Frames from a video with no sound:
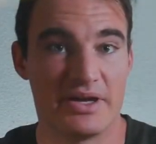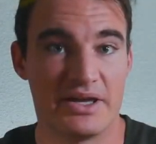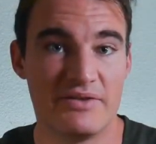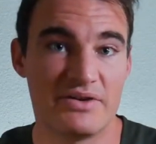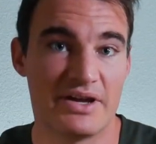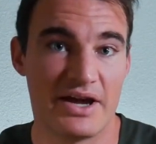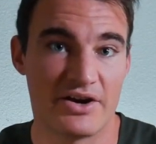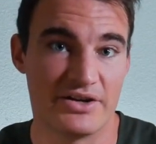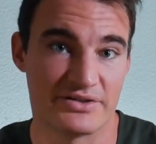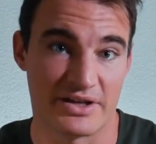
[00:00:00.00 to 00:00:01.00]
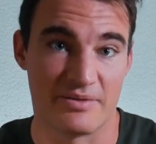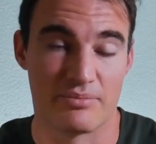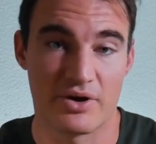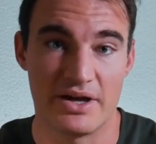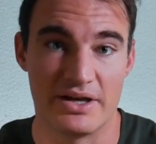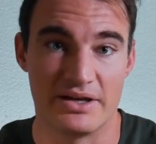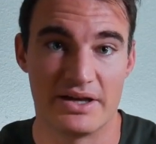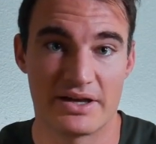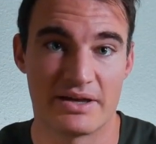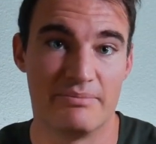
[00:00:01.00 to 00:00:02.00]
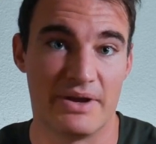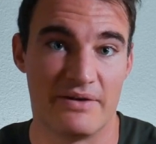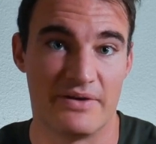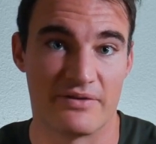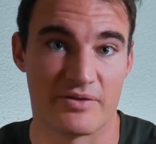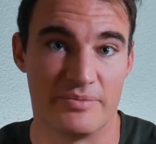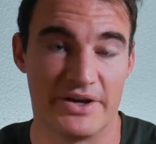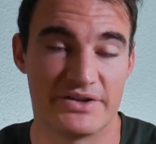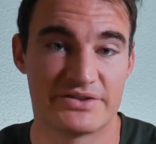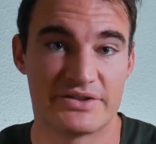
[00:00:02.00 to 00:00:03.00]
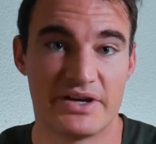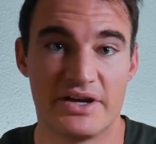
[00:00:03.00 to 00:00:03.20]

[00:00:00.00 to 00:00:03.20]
even areas like the brain can benefit from this,